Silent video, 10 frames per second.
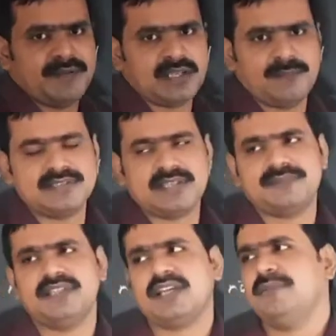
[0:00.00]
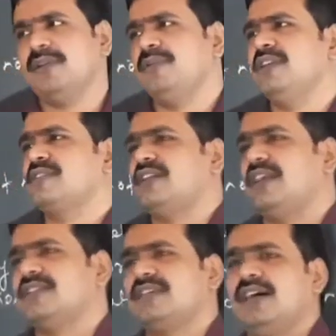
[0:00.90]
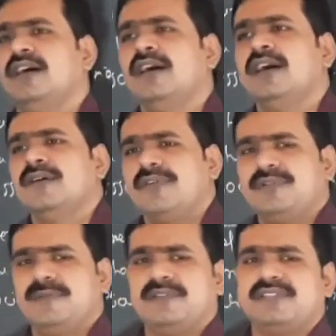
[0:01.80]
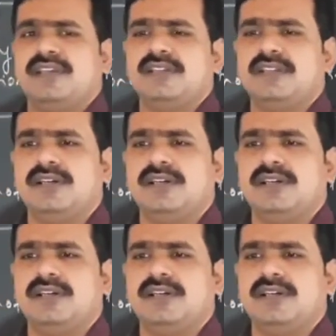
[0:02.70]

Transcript: company. Subsidiary company means that is a 50%